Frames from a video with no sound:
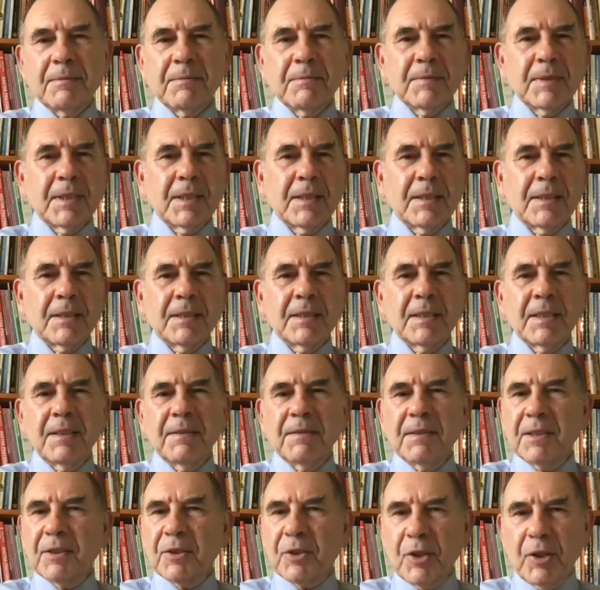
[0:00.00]
uh,
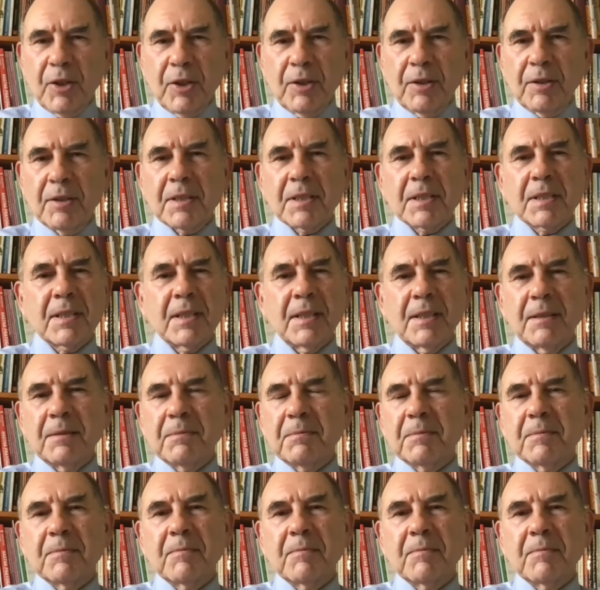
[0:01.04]
giving talks, uh,